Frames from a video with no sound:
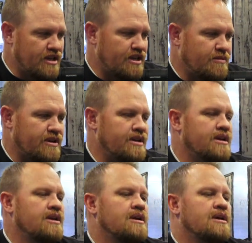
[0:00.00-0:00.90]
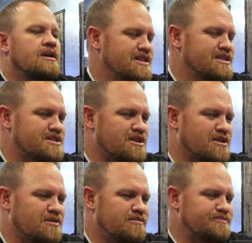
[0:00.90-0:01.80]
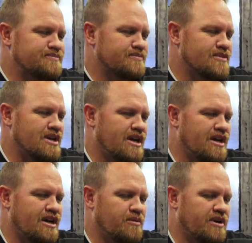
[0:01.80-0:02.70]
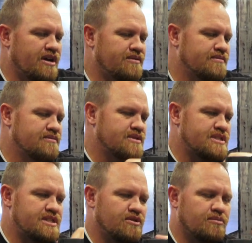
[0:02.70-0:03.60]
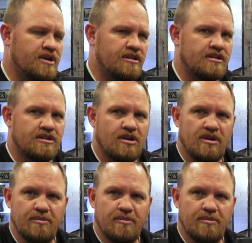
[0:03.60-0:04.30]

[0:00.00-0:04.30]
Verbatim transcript: Anyway, so I uh, went out, zeroed my no